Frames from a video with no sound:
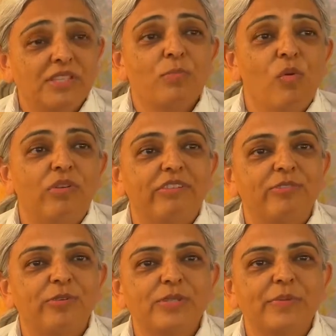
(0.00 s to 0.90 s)
there's more,
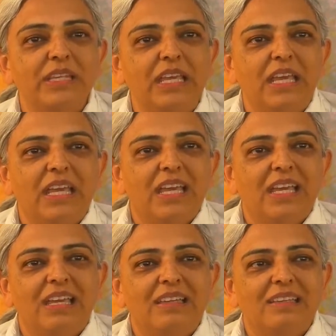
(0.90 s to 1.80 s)
of course, but
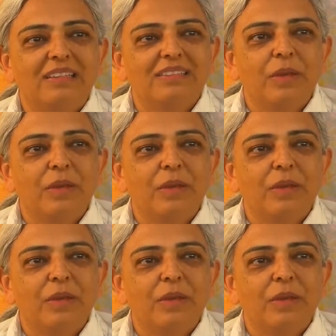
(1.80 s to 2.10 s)
a